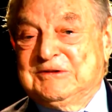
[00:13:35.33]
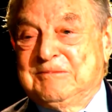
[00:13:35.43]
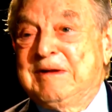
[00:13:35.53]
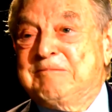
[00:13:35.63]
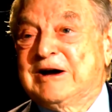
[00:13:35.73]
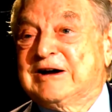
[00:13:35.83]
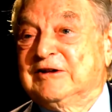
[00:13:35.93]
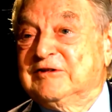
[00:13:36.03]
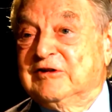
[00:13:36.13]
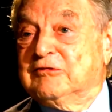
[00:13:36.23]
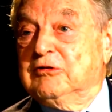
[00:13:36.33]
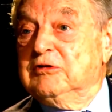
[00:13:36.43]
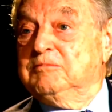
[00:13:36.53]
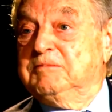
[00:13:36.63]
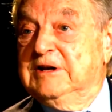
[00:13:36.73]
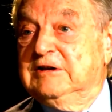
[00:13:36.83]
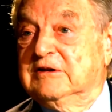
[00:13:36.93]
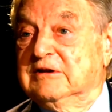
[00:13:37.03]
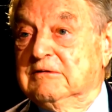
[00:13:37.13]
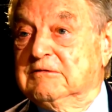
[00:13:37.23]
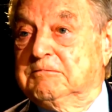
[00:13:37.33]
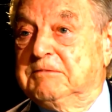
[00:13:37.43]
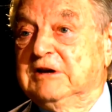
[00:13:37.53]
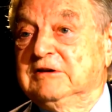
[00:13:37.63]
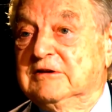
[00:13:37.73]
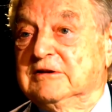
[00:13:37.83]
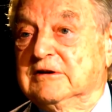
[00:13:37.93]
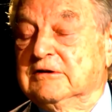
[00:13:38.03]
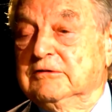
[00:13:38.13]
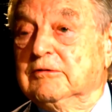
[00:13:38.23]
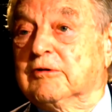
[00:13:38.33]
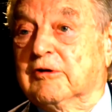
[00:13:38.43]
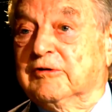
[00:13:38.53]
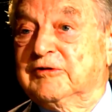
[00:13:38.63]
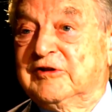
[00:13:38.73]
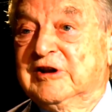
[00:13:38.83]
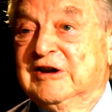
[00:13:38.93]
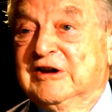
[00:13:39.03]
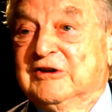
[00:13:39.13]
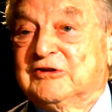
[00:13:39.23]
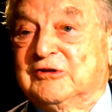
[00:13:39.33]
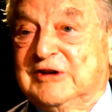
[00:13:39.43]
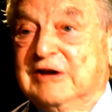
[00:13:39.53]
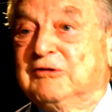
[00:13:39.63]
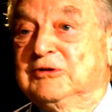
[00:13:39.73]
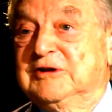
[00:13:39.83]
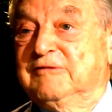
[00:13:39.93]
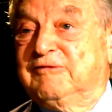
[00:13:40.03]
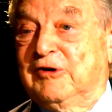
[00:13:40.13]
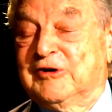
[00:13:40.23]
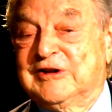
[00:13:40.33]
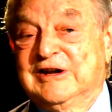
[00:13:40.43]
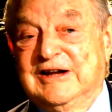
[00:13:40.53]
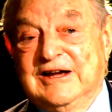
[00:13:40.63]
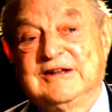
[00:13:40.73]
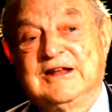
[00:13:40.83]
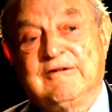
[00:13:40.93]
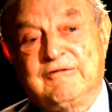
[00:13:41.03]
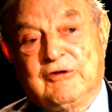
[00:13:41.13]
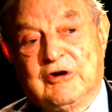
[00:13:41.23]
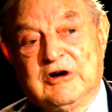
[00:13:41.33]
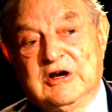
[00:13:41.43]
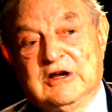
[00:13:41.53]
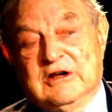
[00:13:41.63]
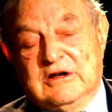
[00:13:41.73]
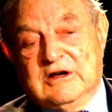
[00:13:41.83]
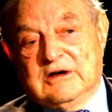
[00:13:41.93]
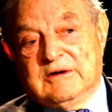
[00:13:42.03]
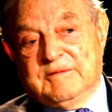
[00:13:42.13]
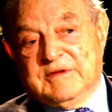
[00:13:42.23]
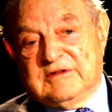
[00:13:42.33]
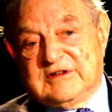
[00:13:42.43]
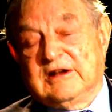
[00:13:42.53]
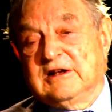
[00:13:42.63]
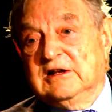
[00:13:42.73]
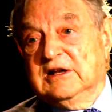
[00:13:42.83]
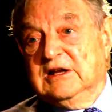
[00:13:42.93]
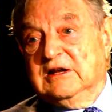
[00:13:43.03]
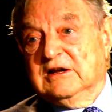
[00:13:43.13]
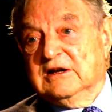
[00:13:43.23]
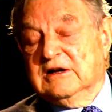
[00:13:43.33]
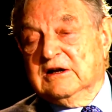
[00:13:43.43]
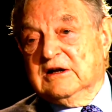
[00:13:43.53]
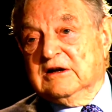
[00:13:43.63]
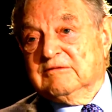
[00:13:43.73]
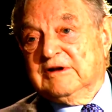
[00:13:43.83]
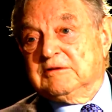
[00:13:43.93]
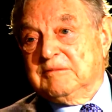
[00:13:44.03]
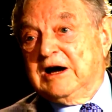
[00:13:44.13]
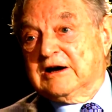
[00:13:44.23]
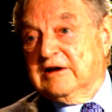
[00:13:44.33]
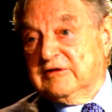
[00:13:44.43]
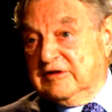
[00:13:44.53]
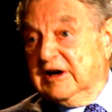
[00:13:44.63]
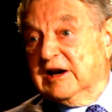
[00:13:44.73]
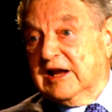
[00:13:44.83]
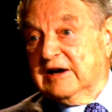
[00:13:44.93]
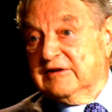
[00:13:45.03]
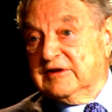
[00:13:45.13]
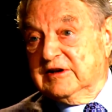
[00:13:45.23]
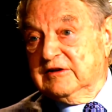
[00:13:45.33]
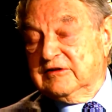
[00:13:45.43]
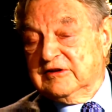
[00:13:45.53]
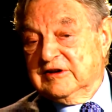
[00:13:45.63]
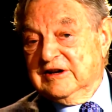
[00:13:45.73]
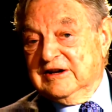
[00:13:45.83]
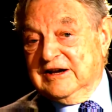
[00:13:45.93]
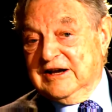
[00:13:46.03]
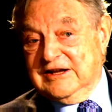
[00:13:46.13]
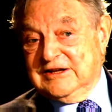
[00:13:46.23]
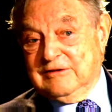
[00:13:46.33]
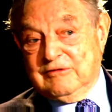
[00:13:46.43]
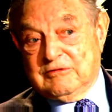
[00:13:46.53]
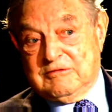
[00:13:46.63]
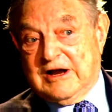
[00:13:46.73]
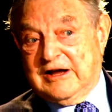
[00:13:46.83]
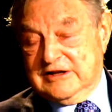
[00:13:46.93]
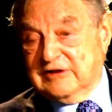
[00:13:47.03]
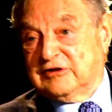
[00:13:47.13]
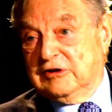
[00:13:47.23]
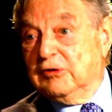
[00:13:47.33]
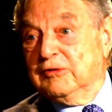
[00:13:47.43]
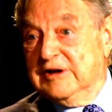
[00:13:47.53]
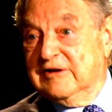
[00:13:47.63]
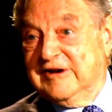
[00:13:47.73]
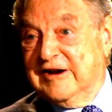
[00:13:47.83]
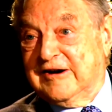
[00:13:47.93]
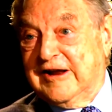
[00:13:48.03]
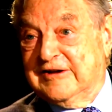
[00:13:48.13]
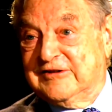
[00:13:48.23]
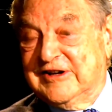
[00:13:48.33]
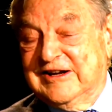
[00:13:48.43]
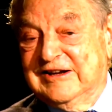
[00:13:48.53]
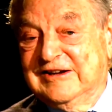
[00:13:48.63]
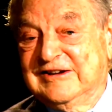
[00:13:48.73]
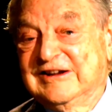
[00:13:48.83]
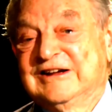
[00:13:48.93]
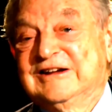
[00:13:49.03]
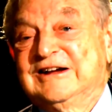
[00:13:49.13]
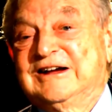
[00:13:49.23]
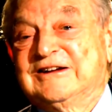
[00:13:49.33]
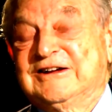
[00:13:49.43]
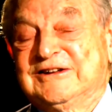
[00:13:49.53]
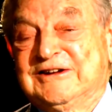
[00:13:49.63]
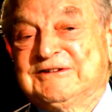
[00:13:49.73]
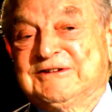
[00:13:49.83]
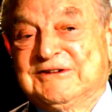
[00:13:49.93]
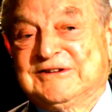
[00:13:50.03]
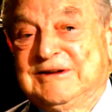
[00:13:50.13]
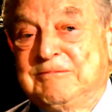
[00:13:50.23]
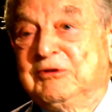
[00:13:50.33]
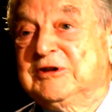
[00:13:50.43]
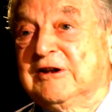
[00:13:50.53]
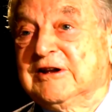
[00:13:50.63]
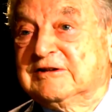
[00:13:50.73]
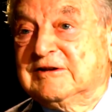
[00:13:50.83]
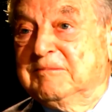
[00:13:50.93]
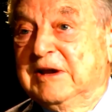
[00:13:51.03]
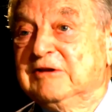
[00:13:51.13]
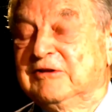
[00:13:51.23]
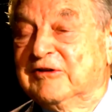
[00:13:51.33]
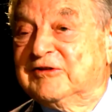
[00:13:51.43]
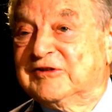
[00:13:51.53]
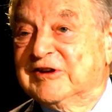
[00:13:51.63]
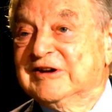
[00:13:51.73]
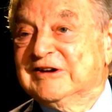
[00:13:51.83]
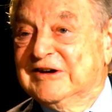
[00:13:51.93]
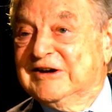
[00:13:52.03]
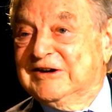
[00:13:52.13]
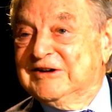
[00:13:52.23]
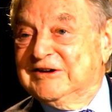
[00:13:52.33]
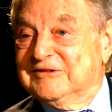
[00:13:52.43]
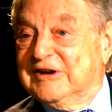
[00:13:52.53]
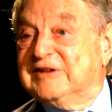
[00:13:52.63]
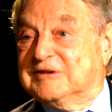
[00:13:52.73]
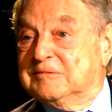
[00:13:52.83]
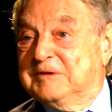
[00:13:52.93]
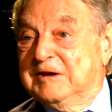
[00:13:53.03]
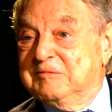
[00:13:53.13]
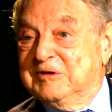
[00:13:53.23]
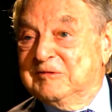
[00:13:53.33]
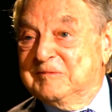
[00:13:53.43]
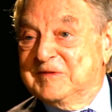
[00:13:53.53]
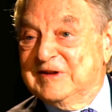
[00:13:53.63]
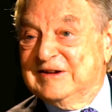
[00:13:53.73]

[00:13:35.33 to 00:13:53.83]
member countries couldn't print euros, so they could default. And therefore, suddenly, when the markets realized this, and they were rather slow in realizing it, they put on a tremendous risk premium.